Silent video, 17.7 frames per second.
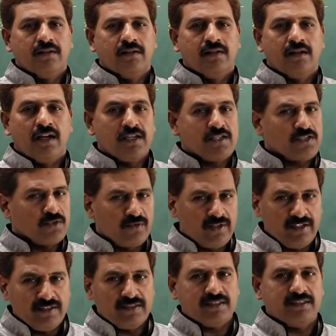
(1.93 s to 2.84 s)
Hi
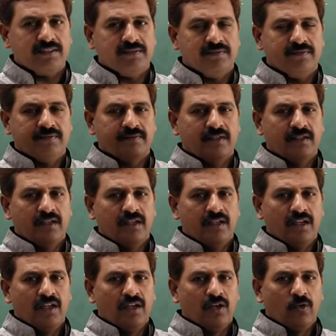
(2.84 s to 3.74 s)
students,
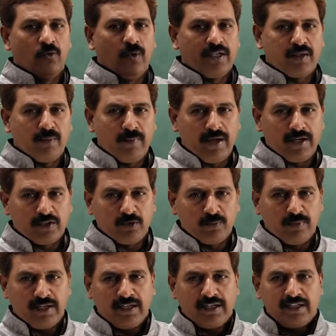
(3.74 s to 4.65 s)
welcome back to
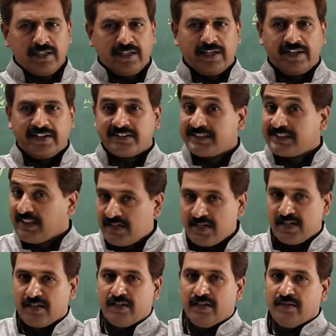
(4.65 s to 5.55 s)
my next
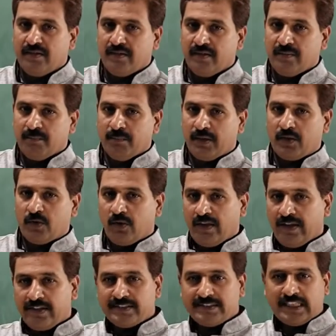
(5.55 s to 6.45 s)
session. But
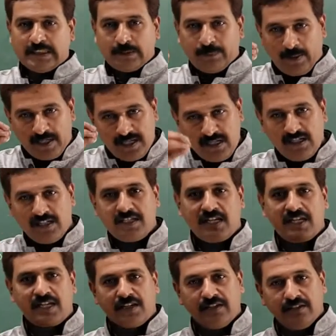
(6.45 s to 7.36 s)
today it's a special
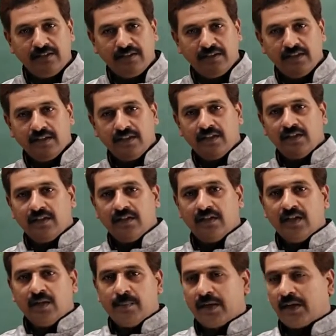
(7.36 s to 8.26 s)
session
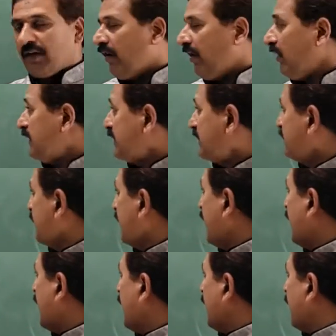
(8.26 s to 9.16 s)
because
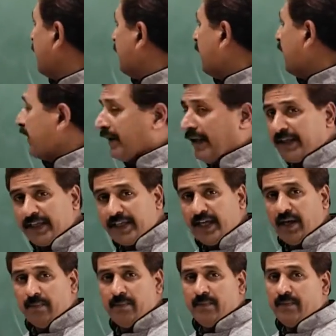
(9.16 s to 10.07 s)
I am
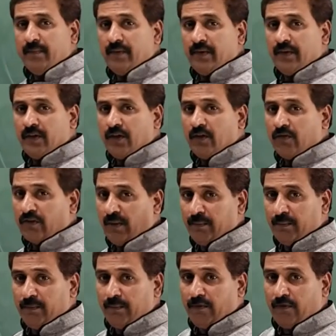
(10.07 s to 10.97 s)
taking up
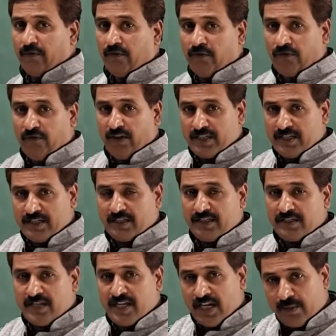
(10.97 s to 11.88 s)
from first
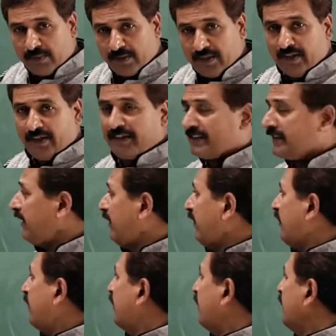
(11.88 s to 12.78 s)
chapter
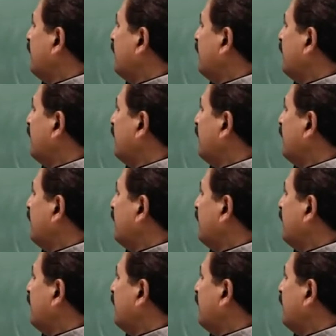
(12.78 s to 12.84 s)
itself,